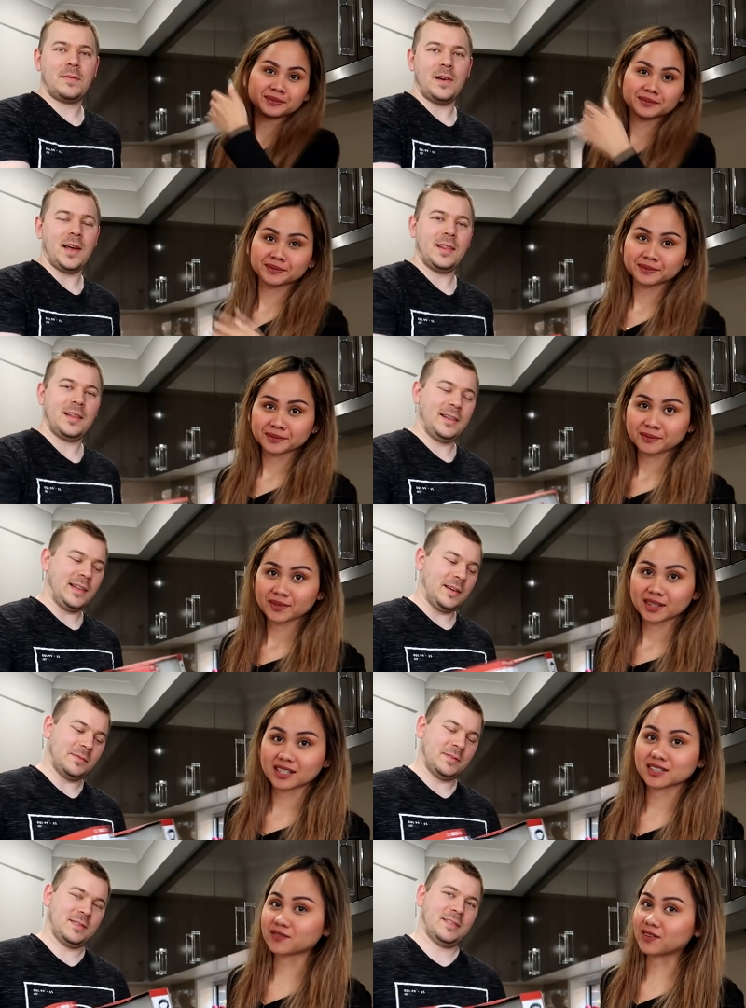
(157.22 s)
Speaker 1: father
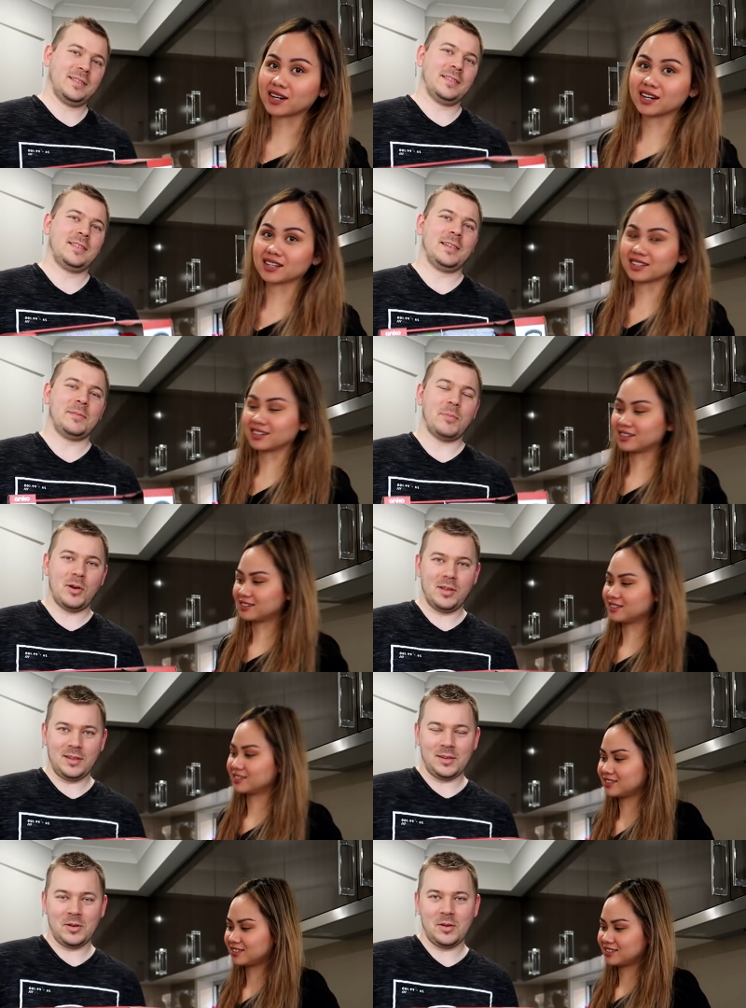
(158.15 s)
loves His father. to
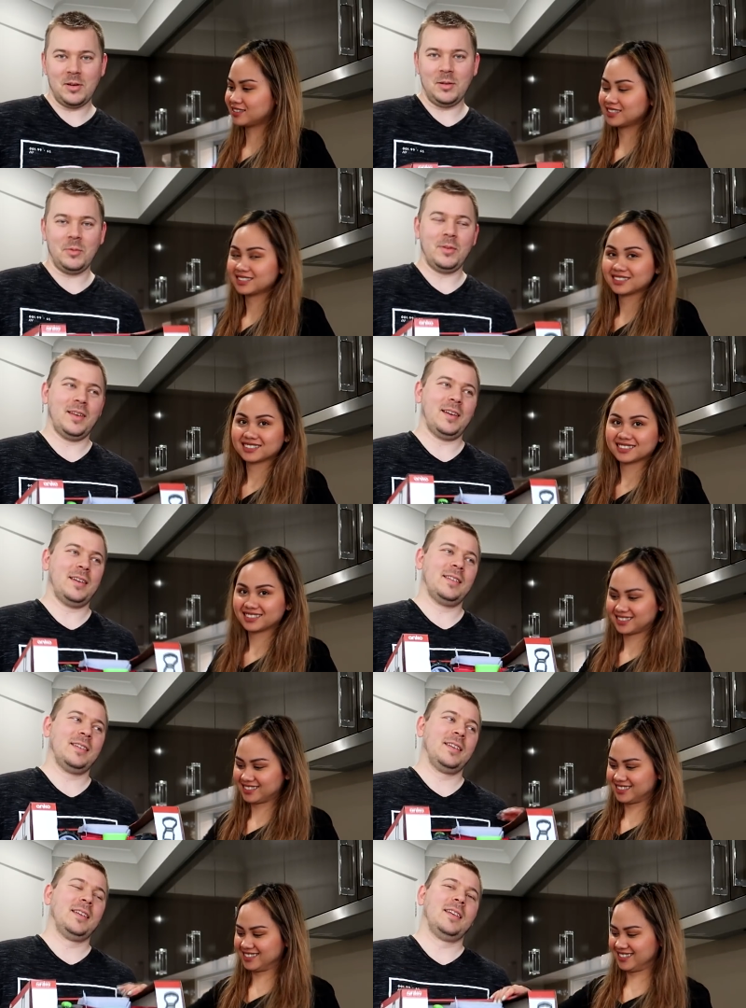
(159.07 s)
mow the lawn with
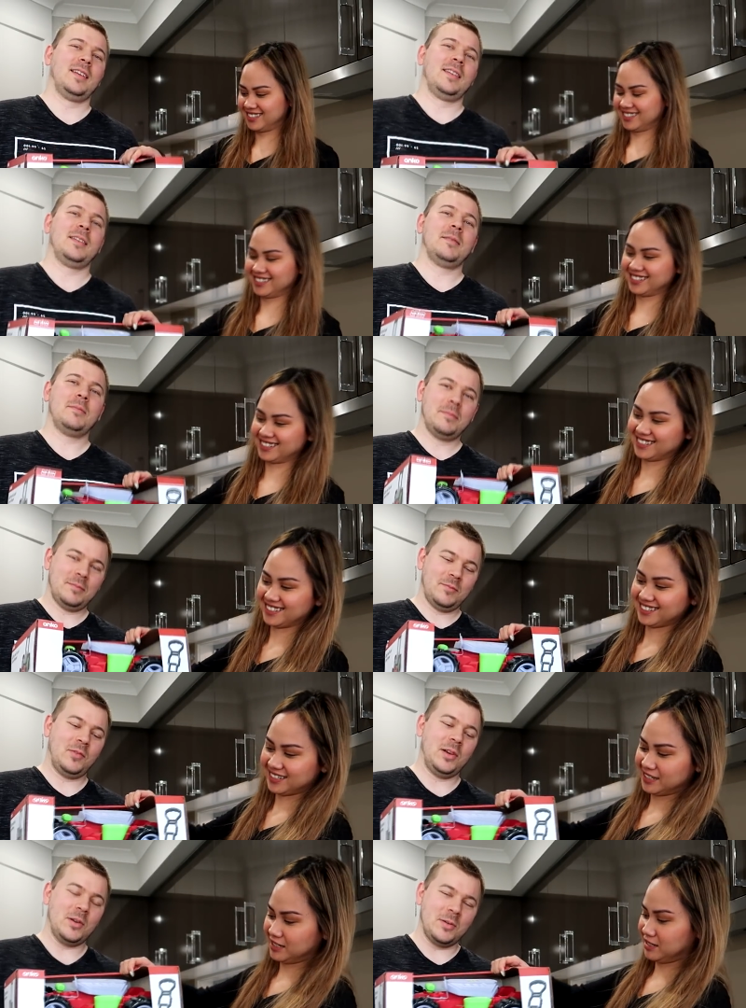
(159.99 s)
a
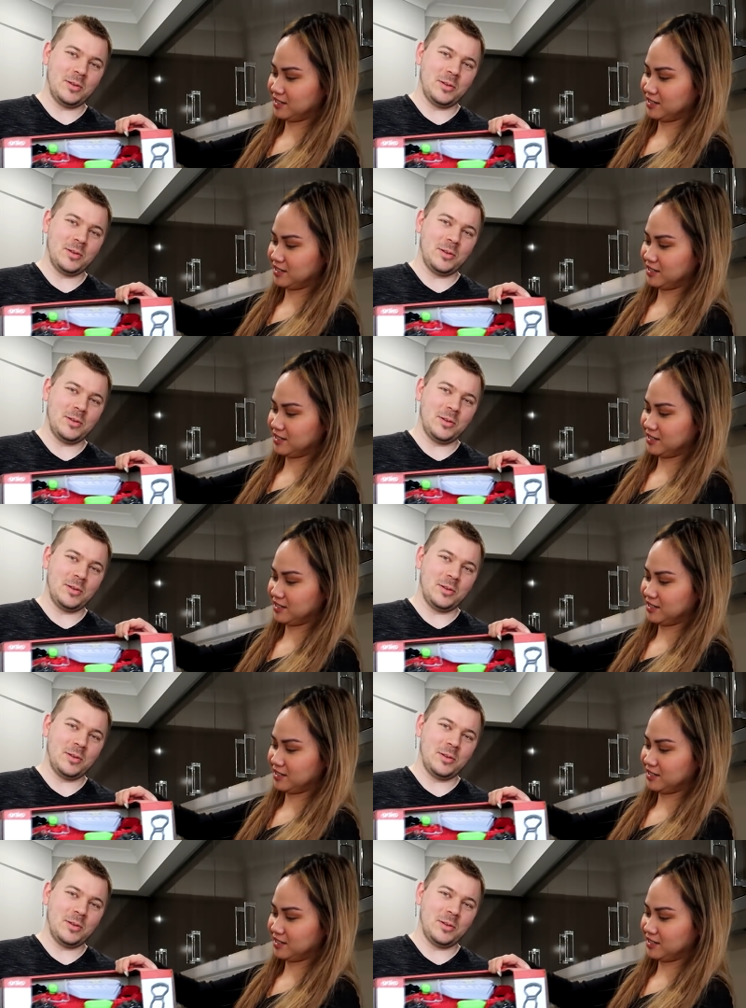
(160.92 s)
real